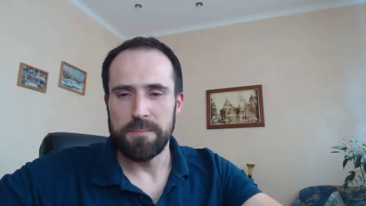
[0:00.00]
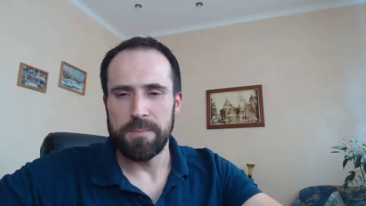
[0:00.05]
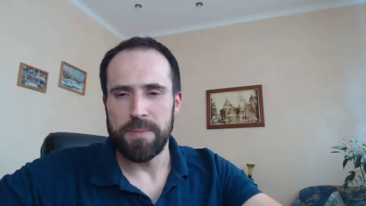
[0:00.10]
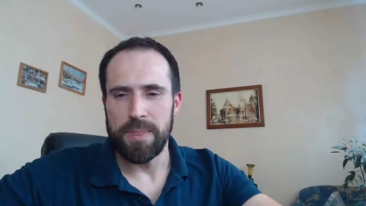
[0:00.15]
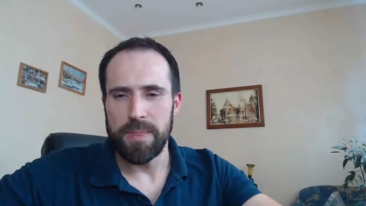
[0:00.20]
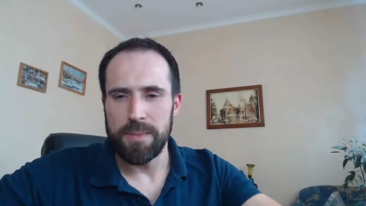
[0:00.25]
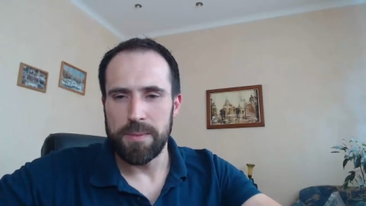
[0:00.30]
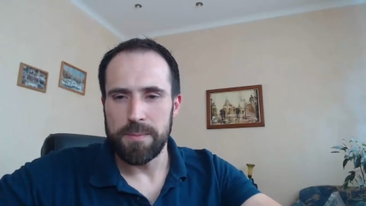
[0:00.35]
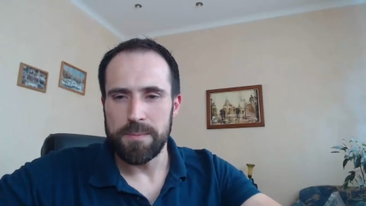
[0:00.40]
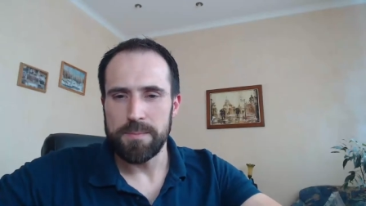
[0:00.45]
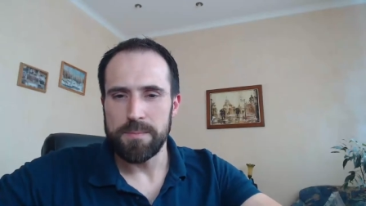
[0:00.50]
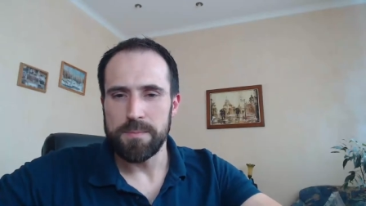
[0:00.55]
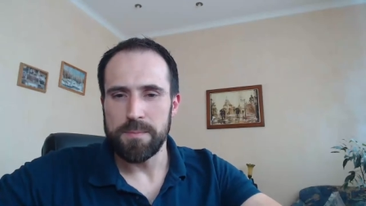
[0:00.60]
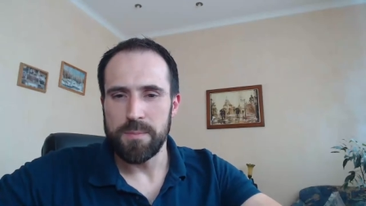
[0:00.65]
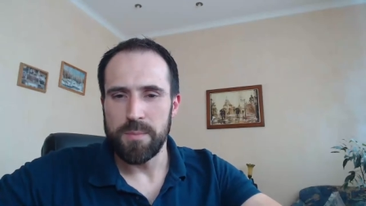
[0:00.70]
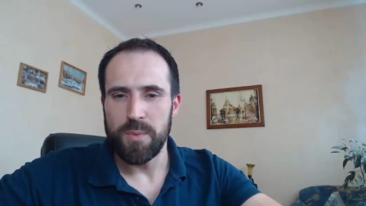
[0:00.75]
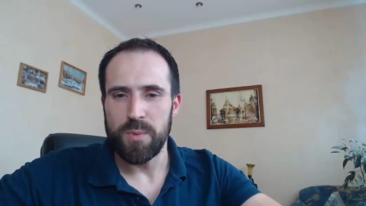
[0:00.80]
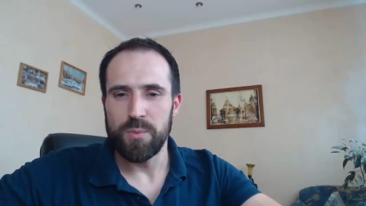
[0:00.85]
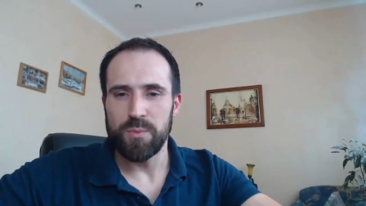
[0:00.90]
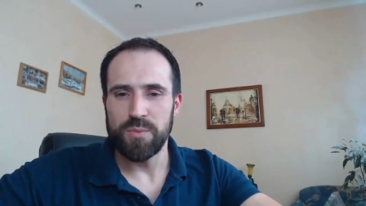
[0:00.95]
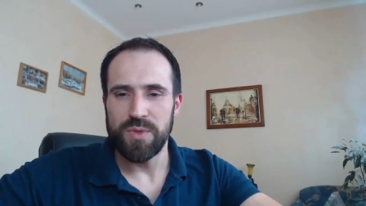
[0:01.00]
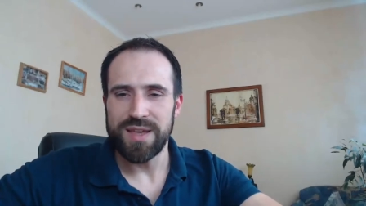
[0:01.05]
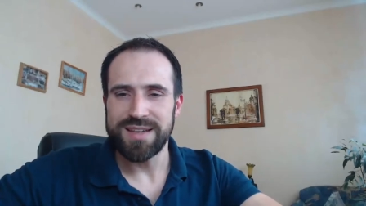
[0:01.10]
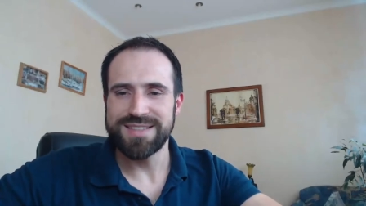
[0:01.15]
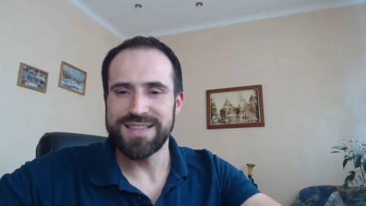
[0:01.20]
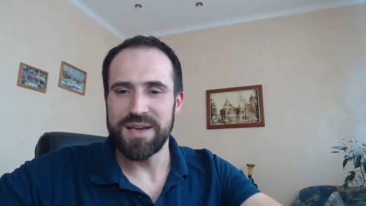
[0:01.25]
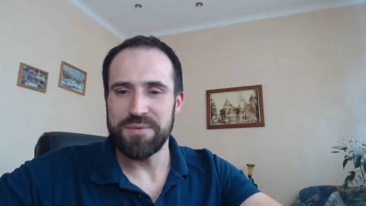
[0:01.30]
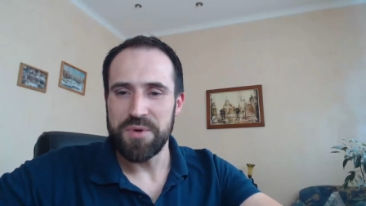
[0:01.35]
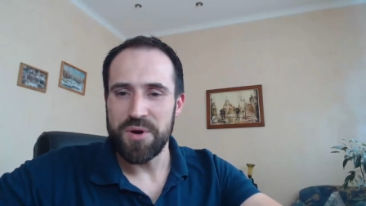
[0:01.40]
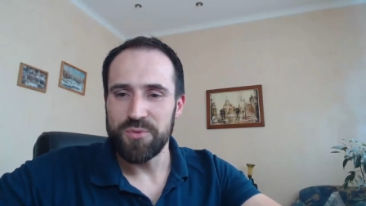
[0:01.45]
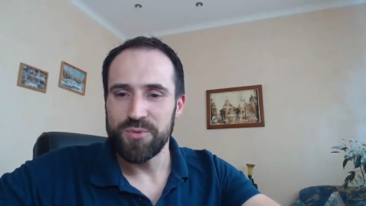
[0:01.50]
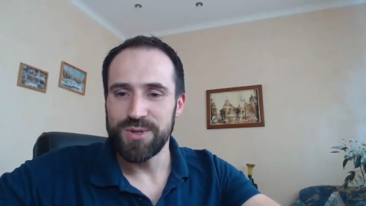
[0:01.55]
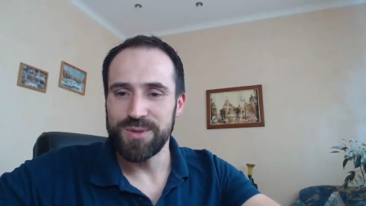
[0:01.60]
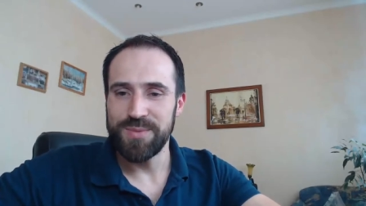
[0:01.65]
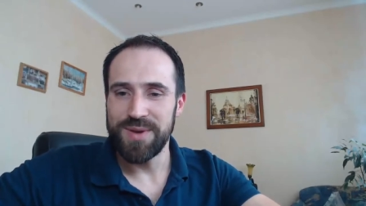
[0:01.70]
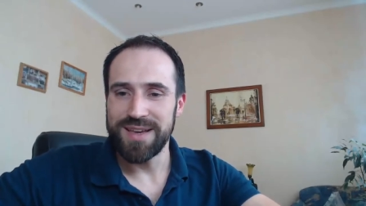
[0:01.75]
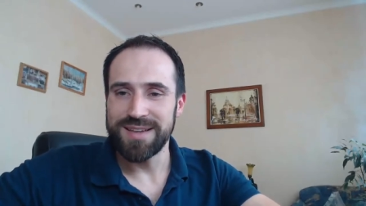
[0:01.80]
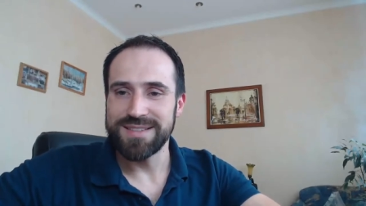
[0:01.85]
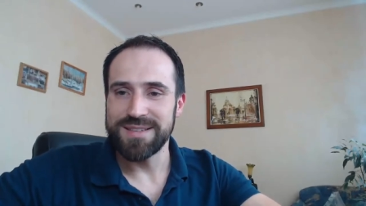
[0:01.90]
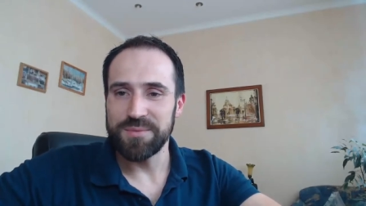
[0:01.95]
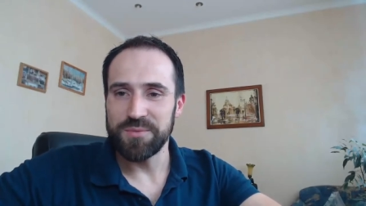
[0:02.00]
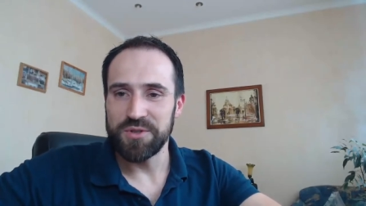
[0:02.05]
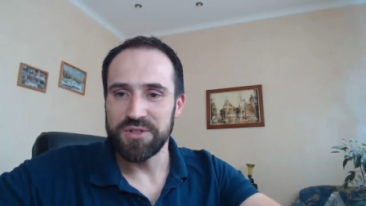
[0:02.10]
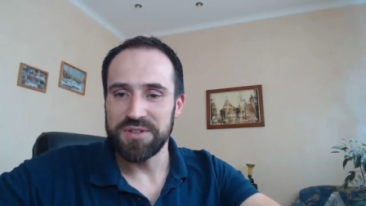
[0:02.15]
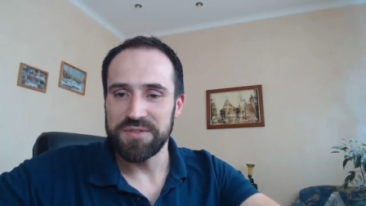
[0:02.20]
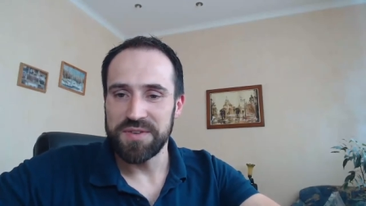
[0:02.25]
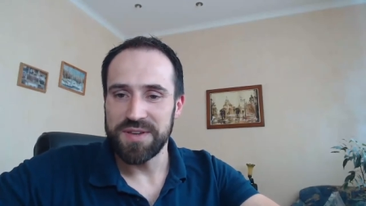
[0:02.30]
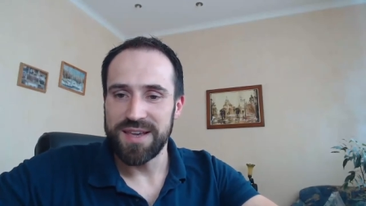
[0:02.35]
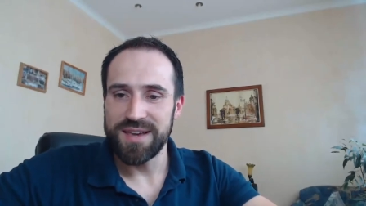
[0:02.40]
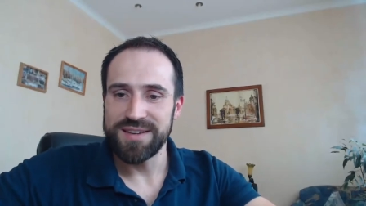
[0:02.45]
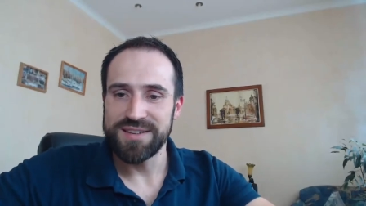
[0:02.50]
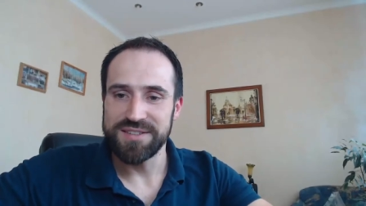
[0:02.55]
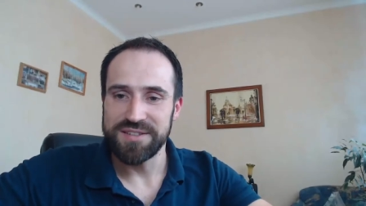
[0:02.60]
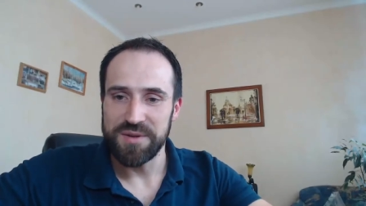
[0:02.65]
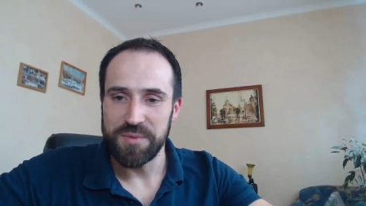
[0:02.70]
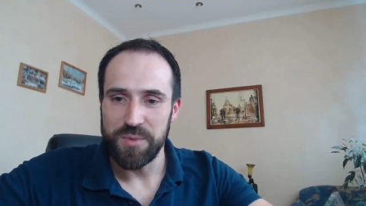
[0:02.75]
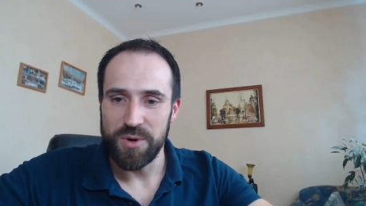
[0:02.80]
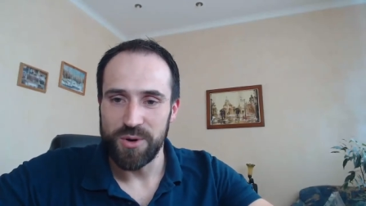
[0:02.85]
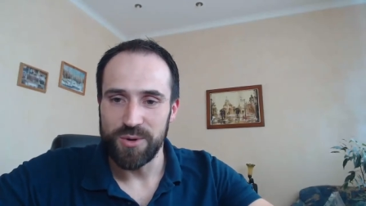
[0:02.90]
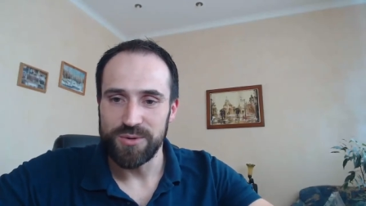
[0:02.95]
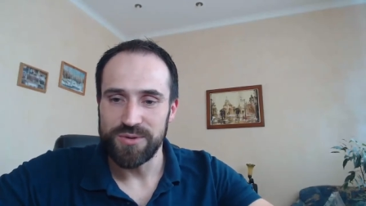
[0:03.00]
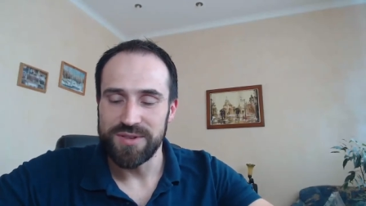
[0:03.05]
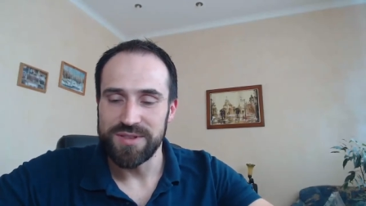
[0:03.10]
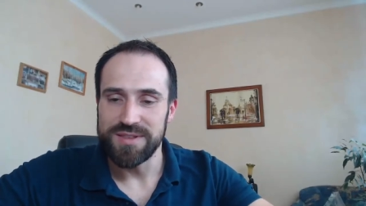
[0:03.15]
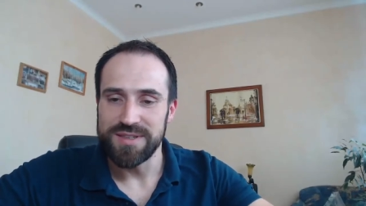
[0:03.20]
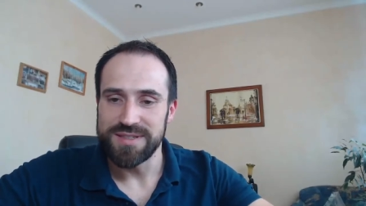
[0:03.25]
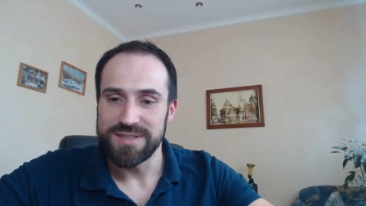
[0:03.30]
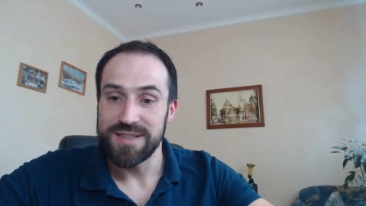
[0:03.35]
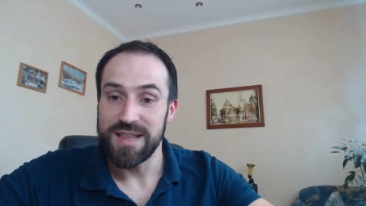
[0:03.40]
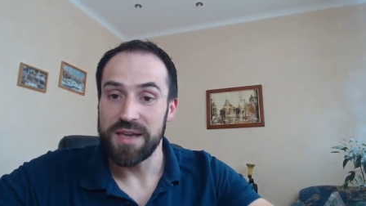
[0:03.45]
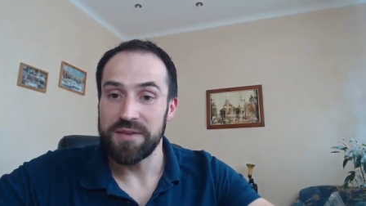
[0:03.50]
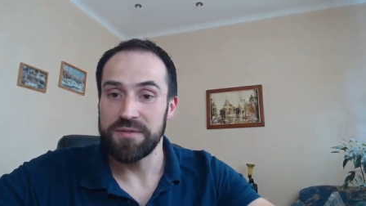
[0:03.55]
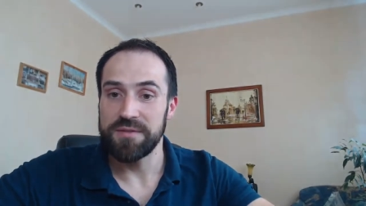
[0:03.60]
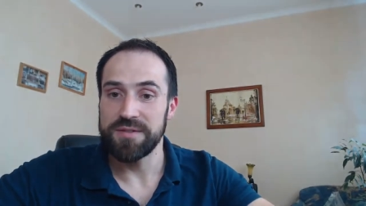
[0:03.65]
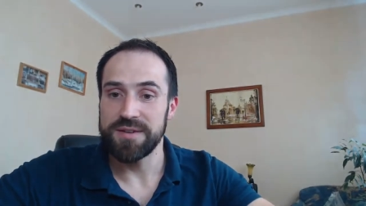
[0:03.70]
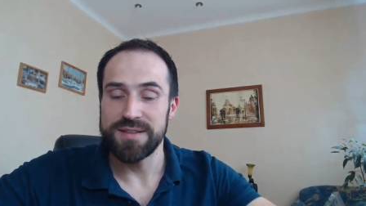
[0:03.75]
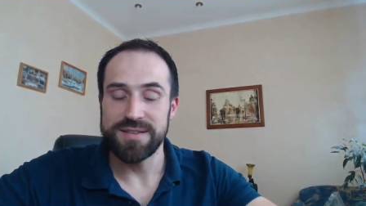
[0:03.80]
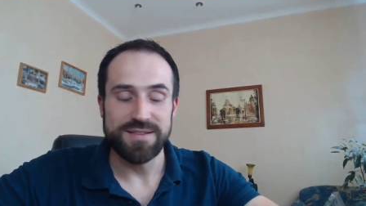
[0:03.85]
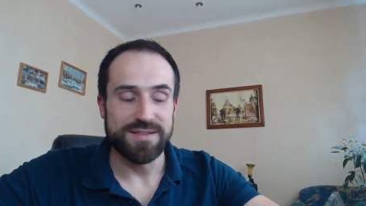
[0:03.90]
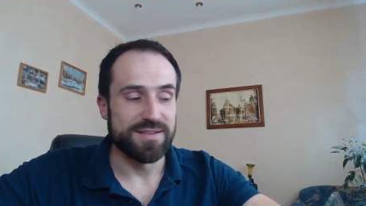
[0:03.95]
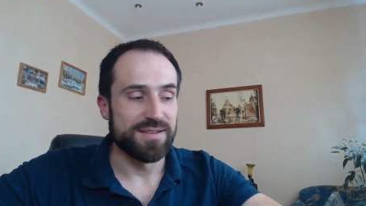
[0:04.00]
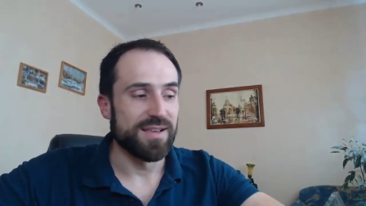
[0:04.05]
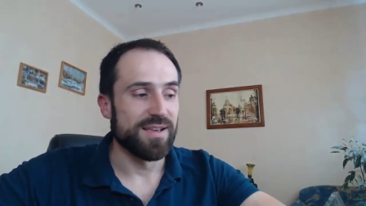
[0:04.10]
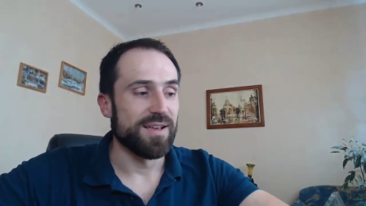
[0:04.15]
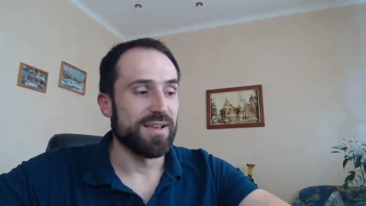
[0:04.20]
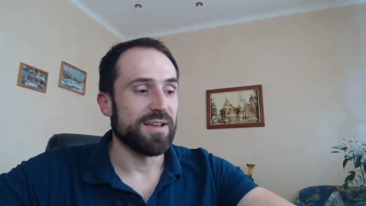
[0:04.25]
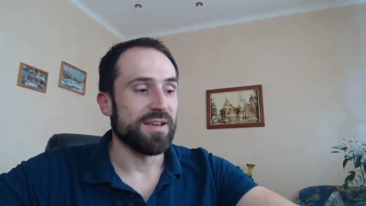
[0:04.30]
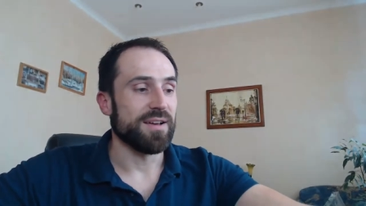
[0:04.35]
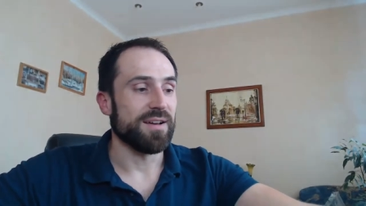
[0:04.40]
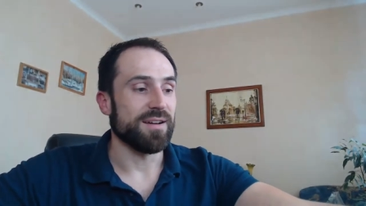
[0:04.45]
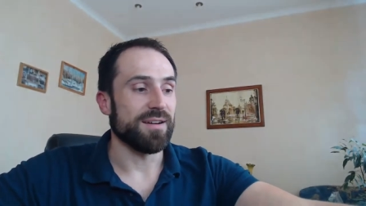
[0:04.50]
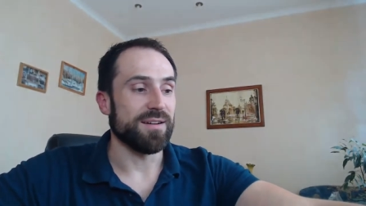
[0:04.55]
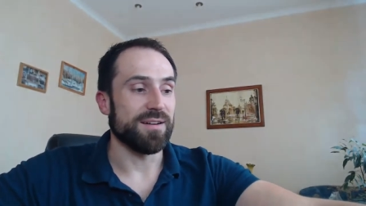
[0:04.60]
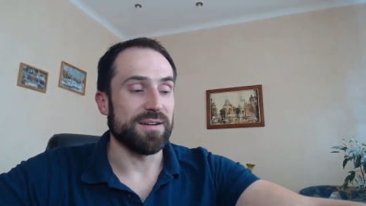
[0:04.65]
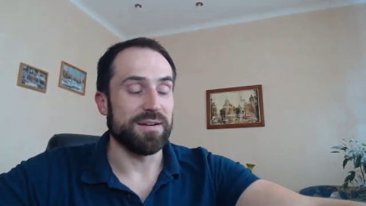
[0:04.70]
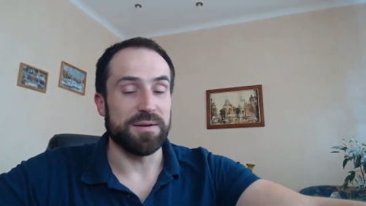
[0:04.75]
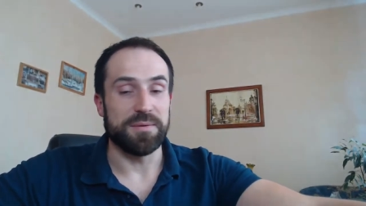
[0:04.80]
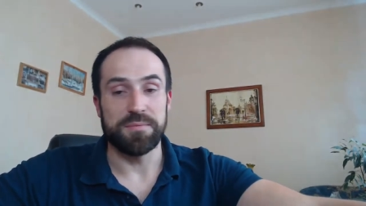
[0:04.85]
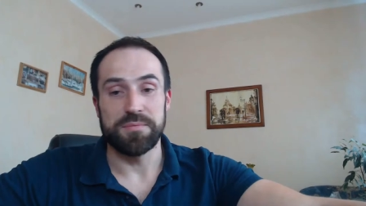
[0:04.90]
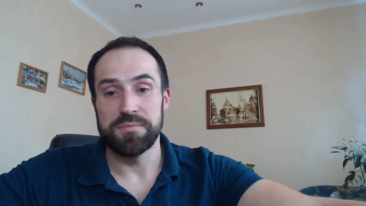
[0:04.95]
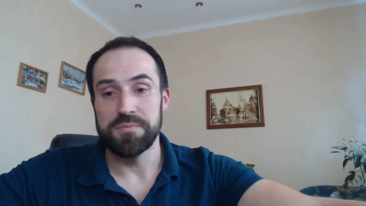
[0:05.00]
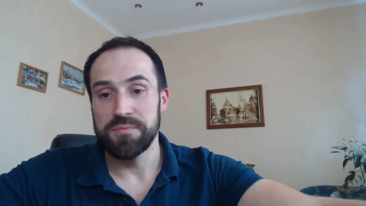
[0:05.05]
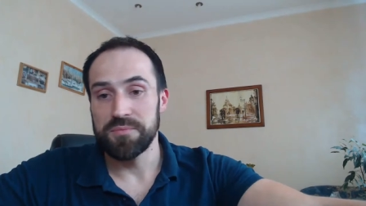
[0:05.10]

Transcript: Mm, mm next time I will make some notification about these live events uh,